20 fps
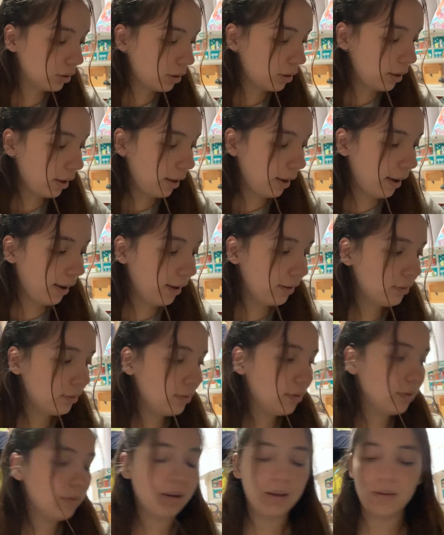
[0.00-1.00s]
I don't know, I
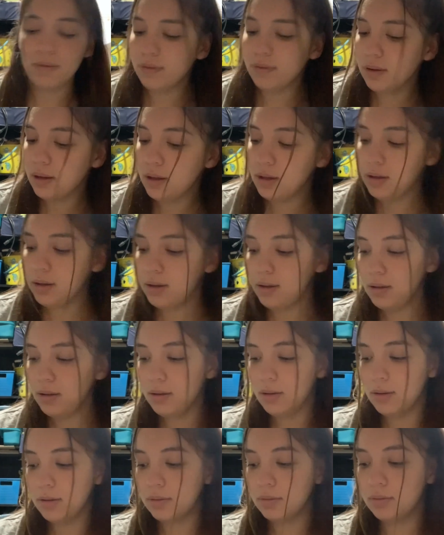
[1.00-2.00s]
feel like
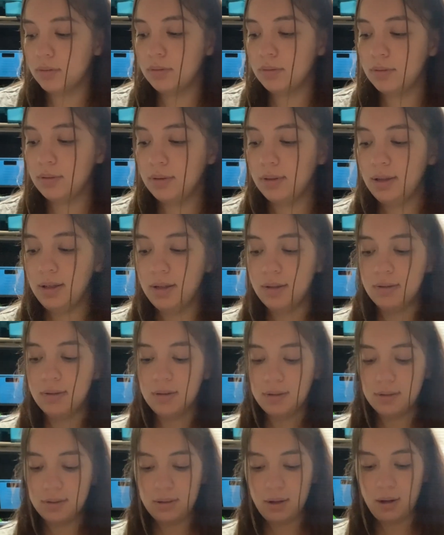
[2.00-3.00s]
he's
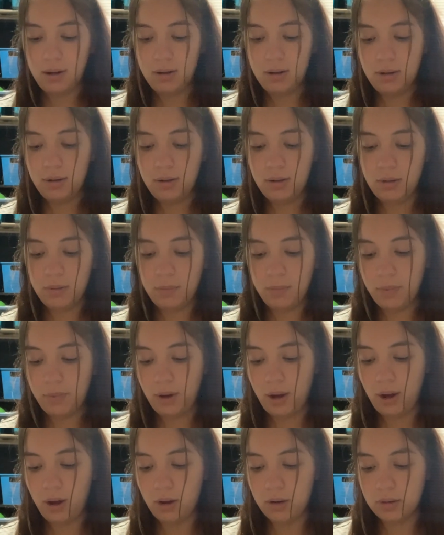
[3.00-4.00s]
excited, but I
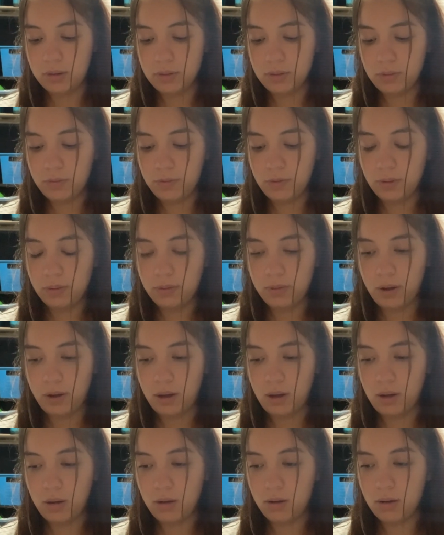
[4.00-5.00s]
also feel like
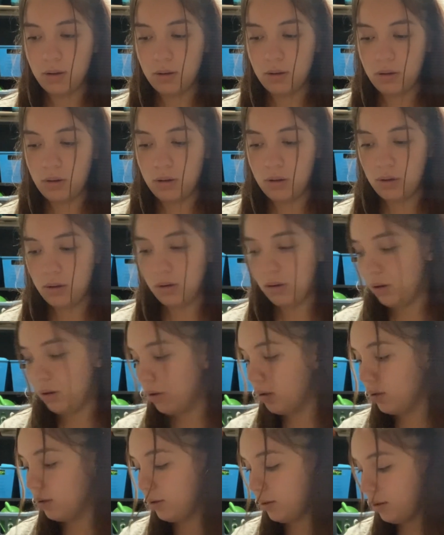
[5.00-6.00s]

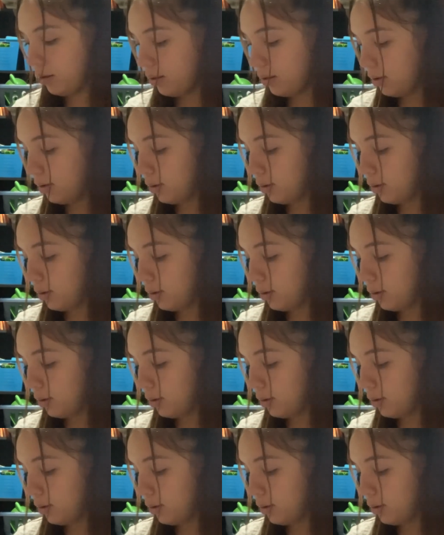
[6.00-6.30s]
he